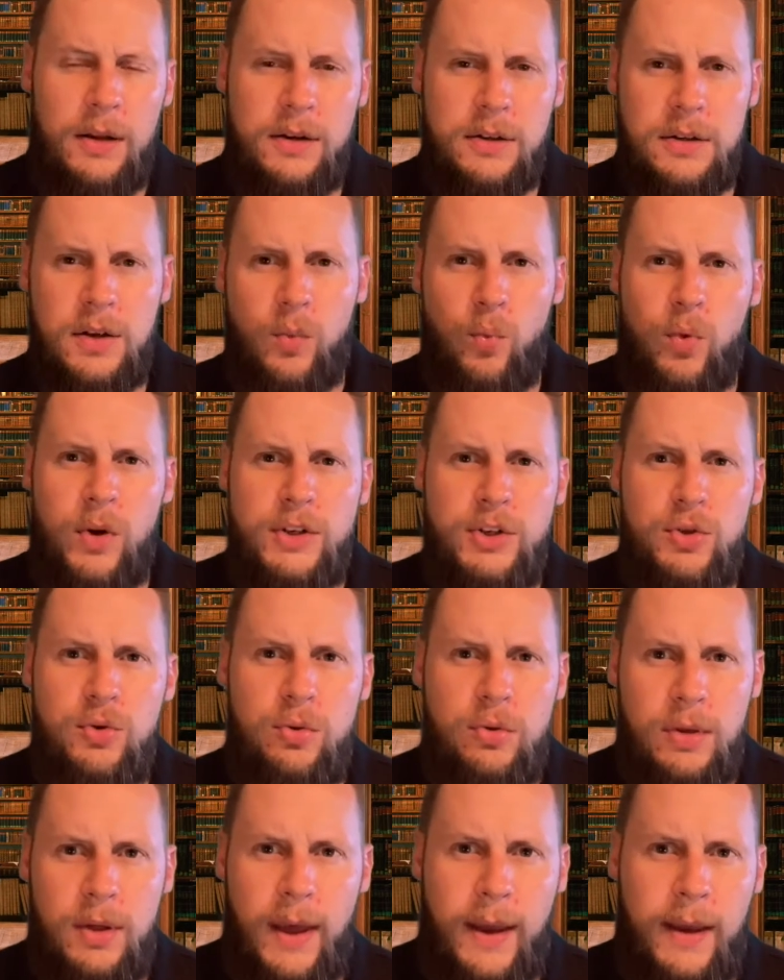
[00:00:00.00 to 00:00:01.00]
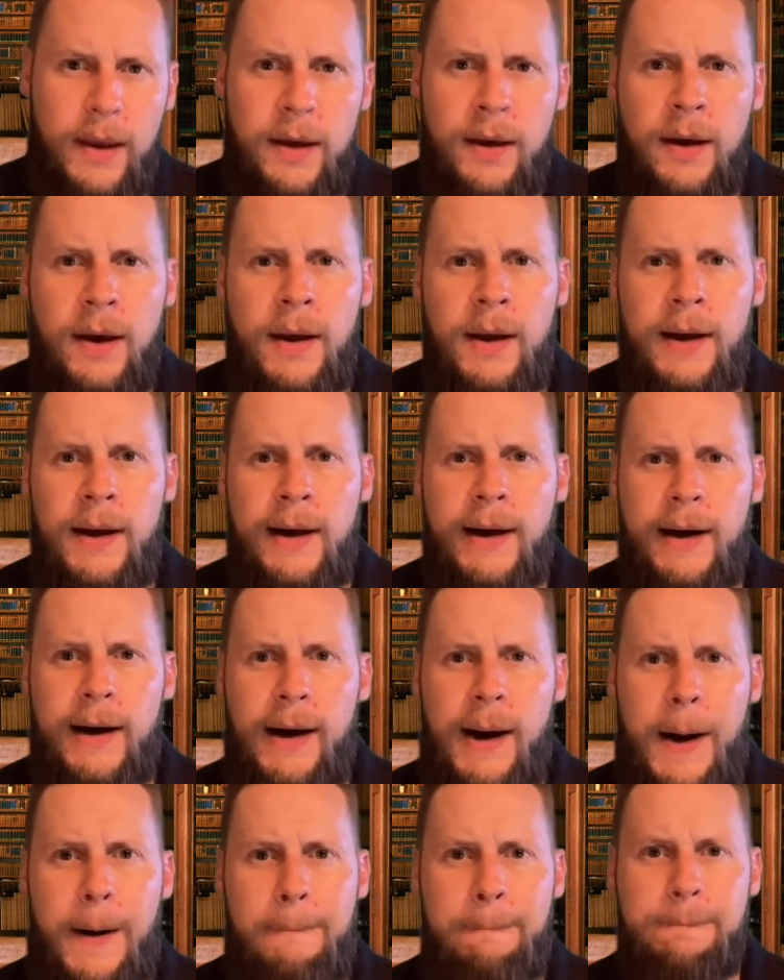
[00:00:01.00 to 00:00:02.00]
and what you think.
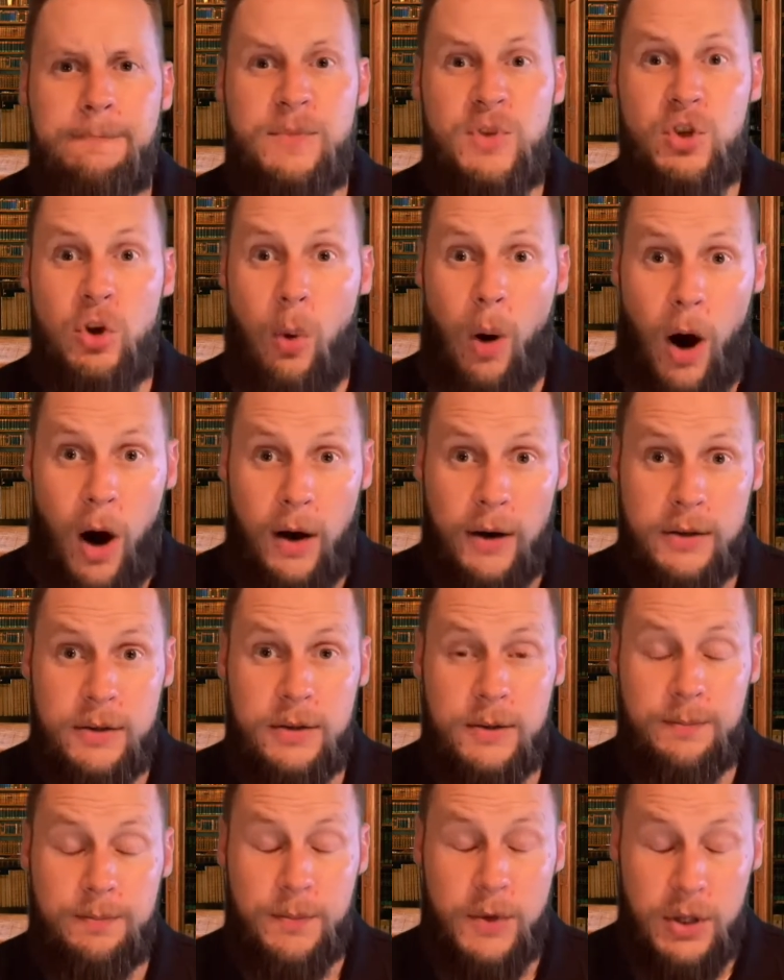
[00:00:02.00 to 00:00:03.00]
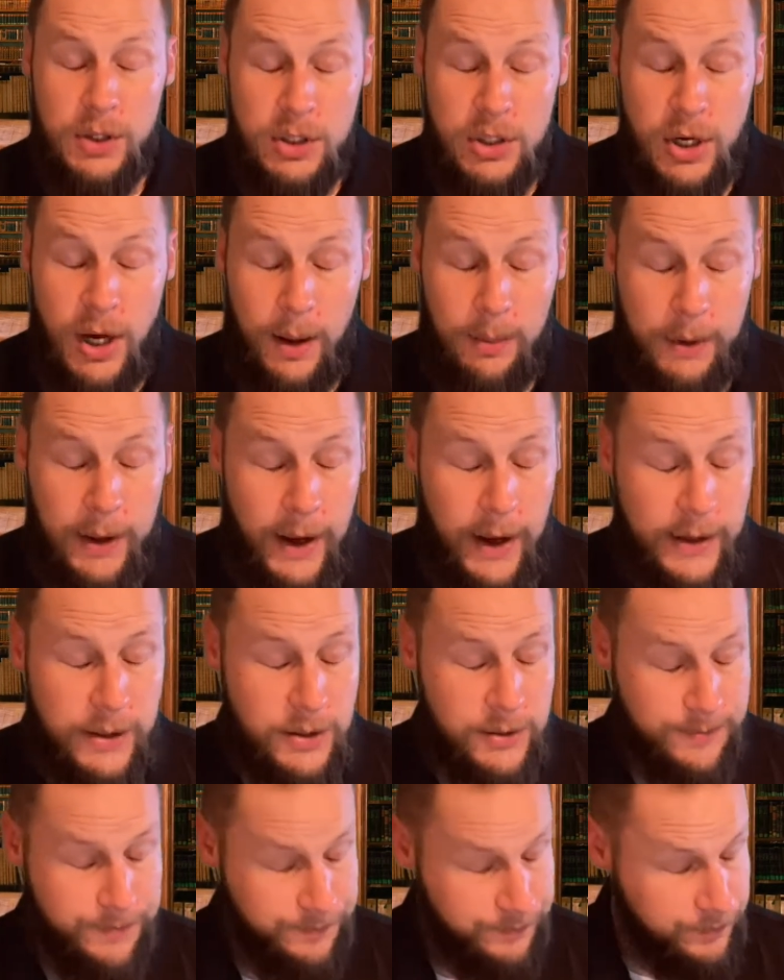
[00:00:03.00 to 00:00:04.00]
So awesome. Good job,
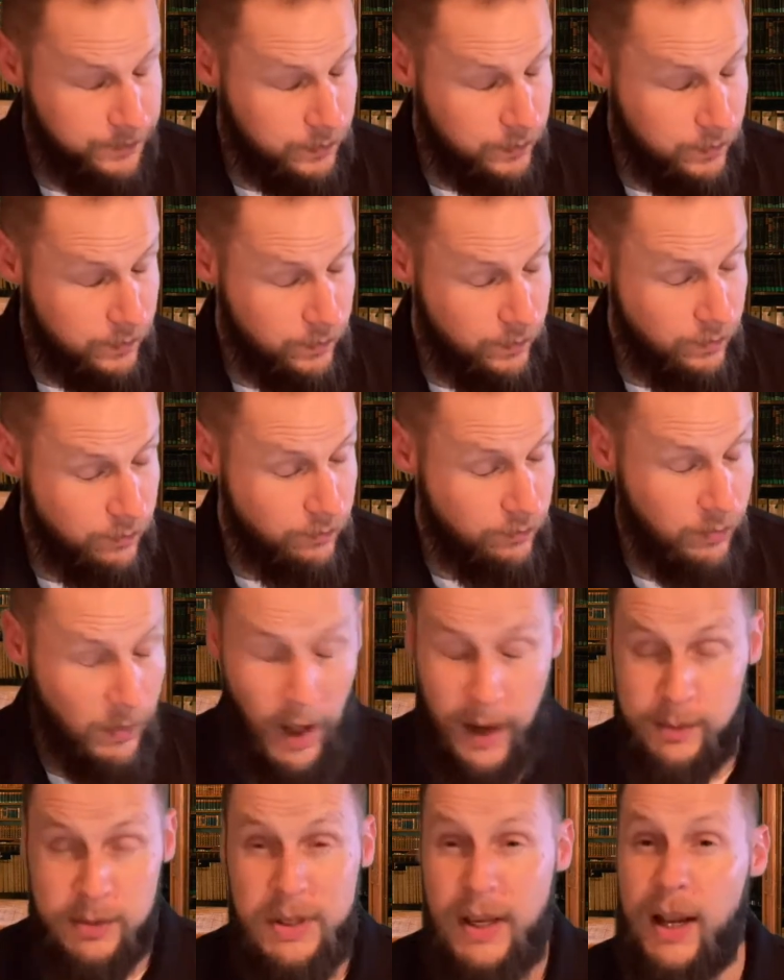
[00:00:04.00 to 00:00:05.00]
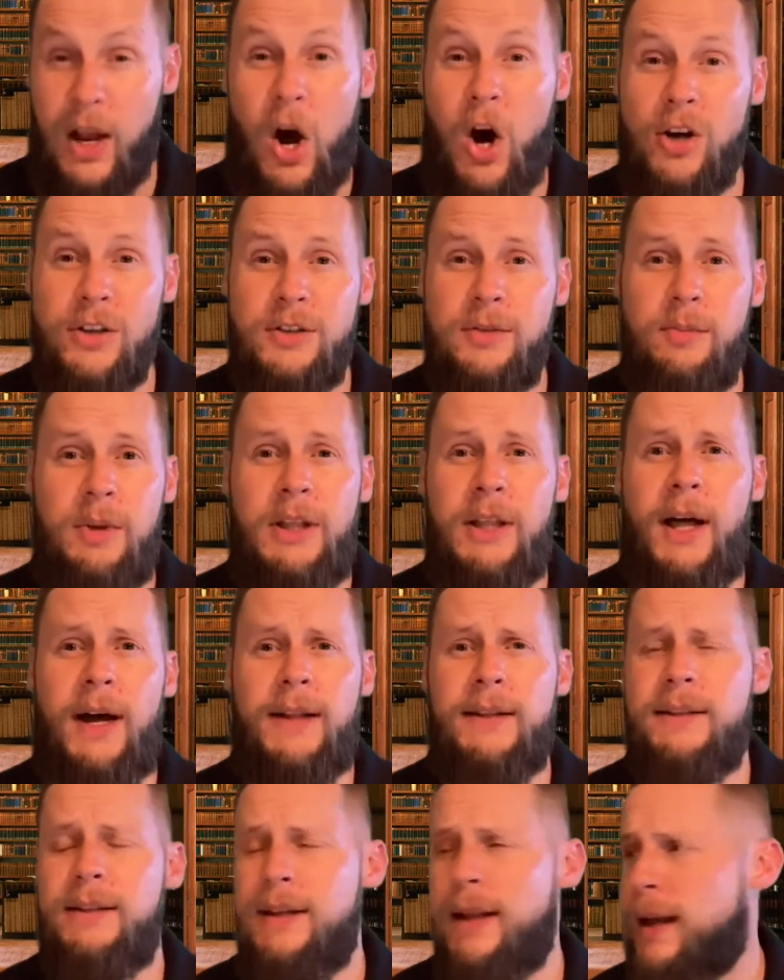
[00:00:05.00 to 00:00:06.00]
guys. I'm saying awesome a
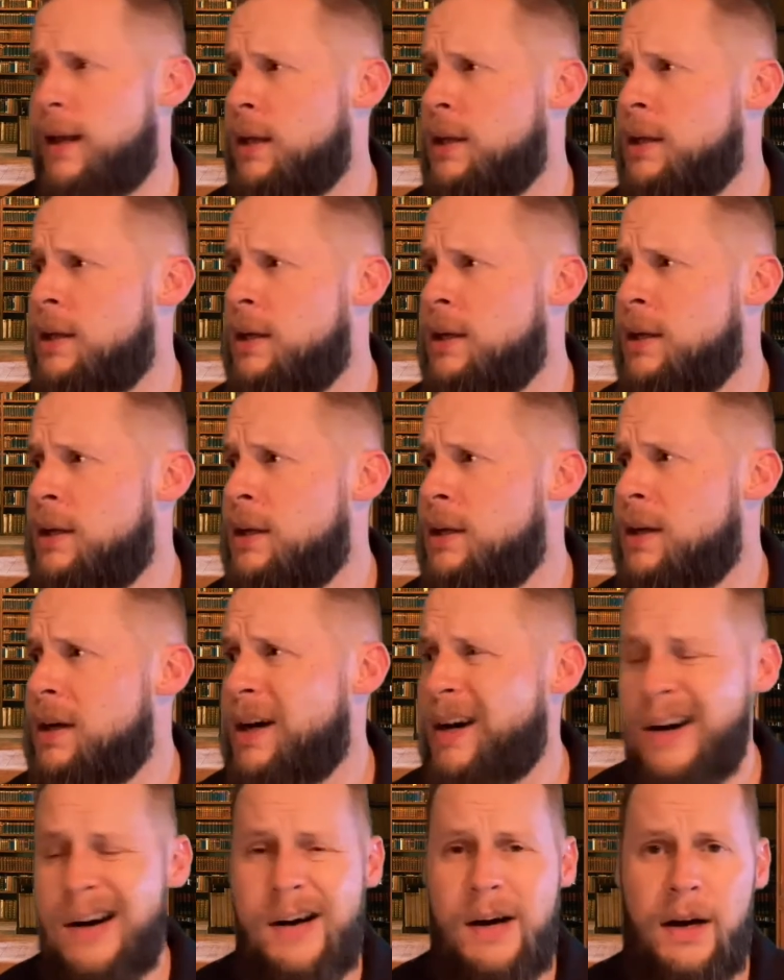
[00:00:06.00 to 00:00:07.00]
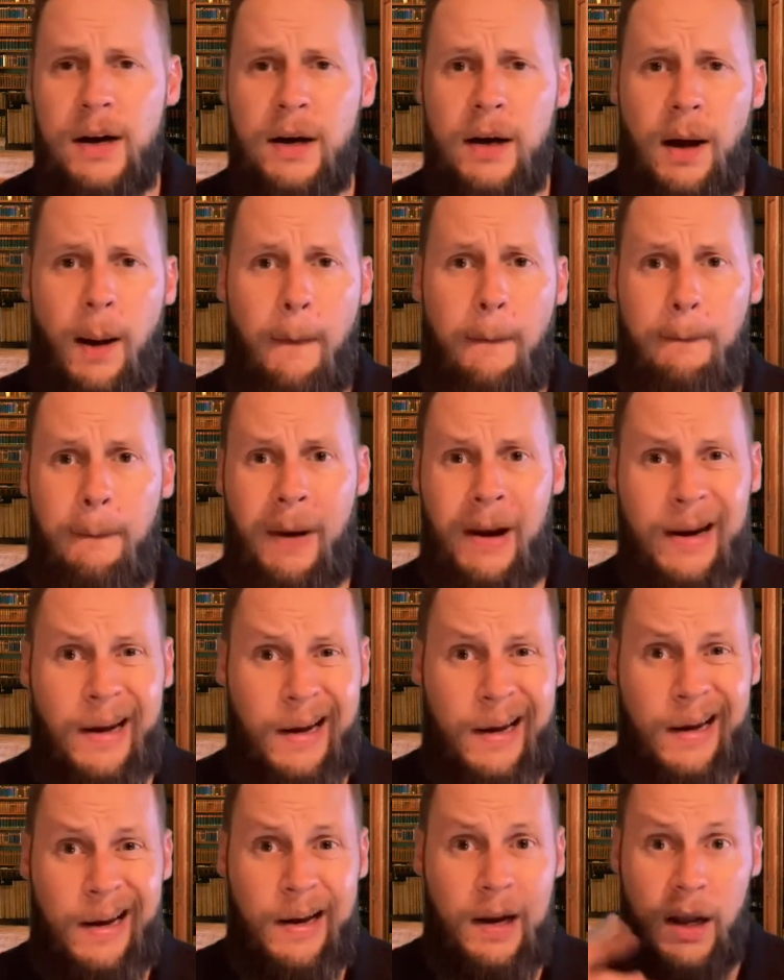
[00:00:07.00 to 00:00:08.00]
lot today. No
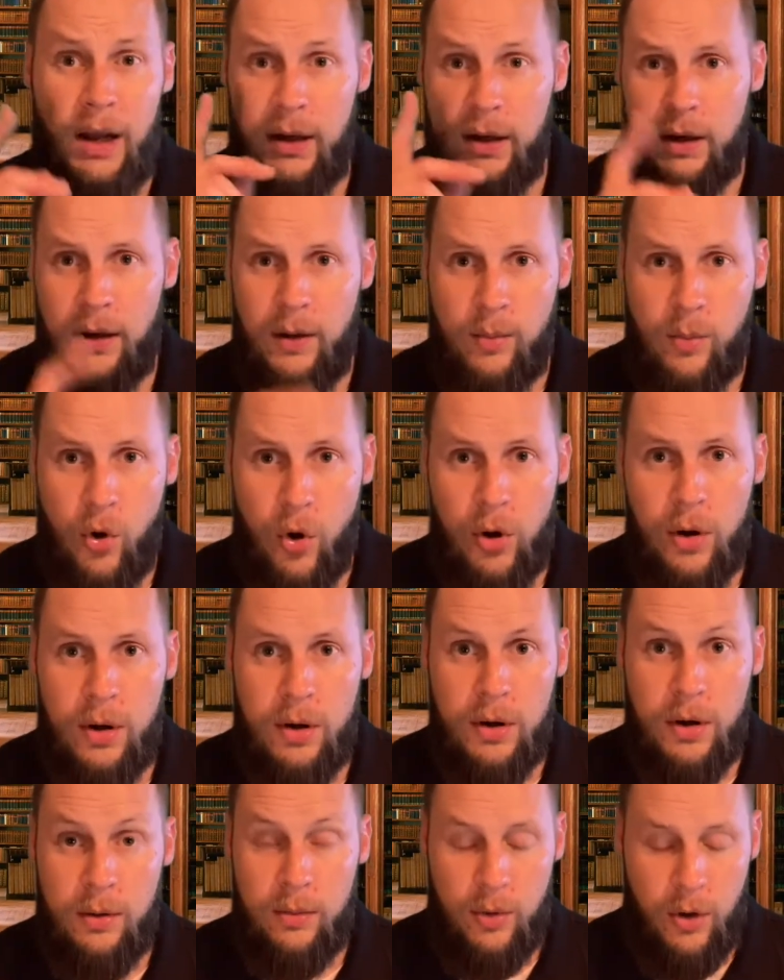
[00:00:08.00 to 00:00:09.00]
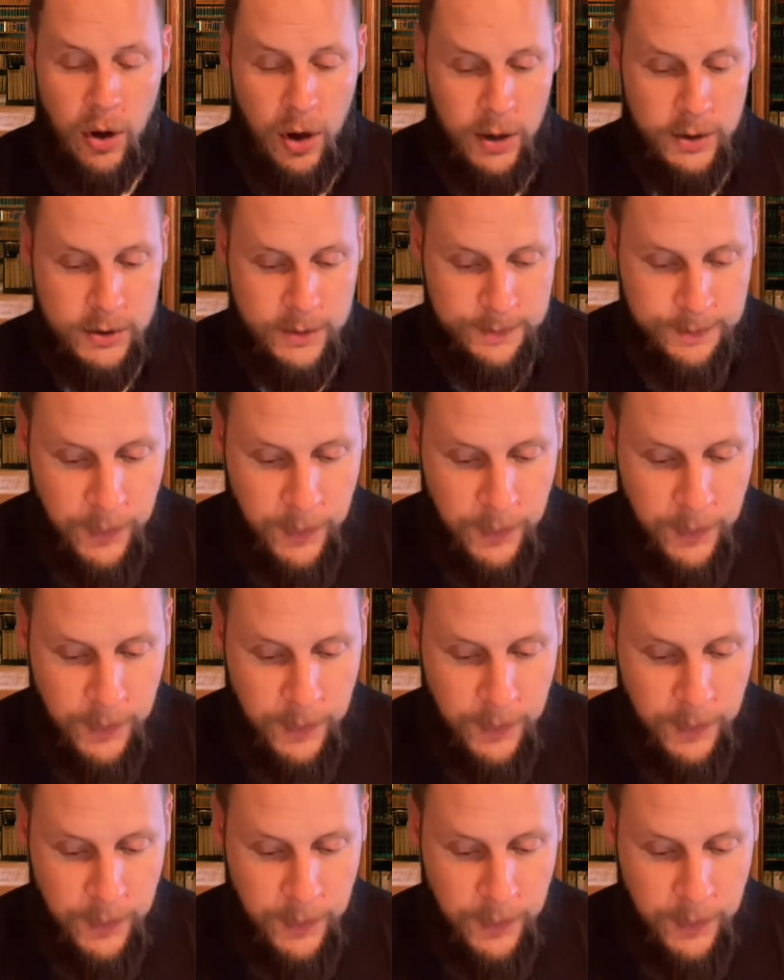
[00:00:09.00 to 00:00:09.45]
more awesome.